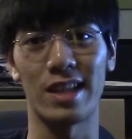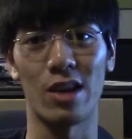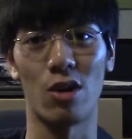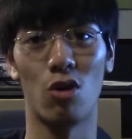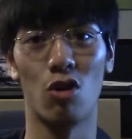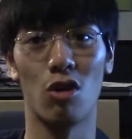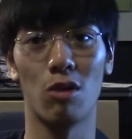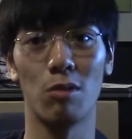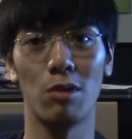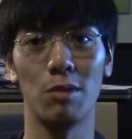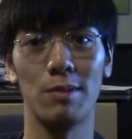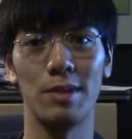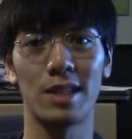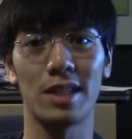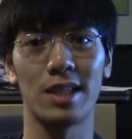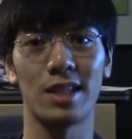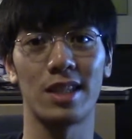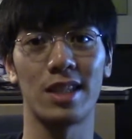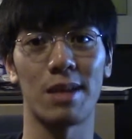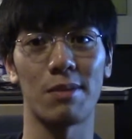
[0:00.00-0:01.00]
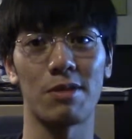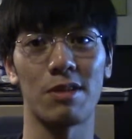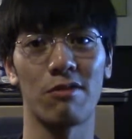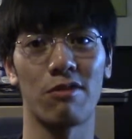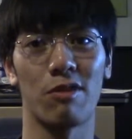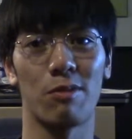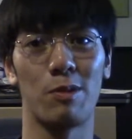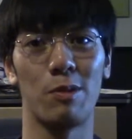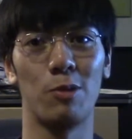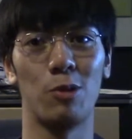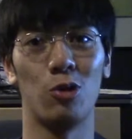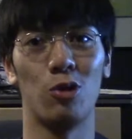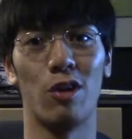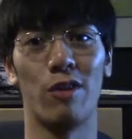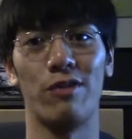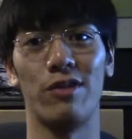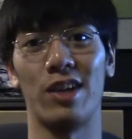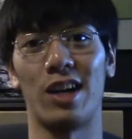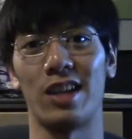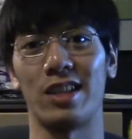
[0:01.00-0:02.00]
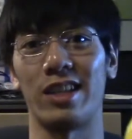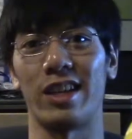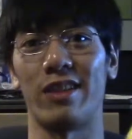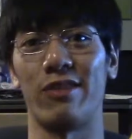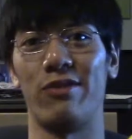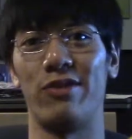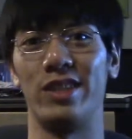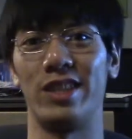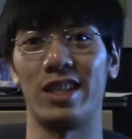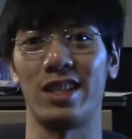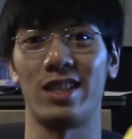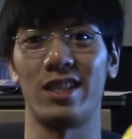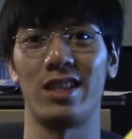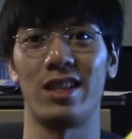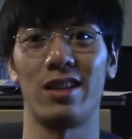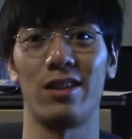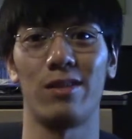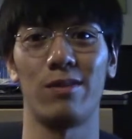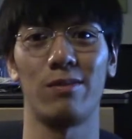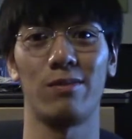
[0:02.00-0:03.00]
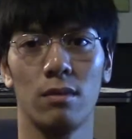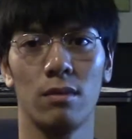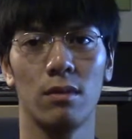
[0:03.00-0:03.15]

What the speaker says: a horrible misconception for people who have not taken physics yet.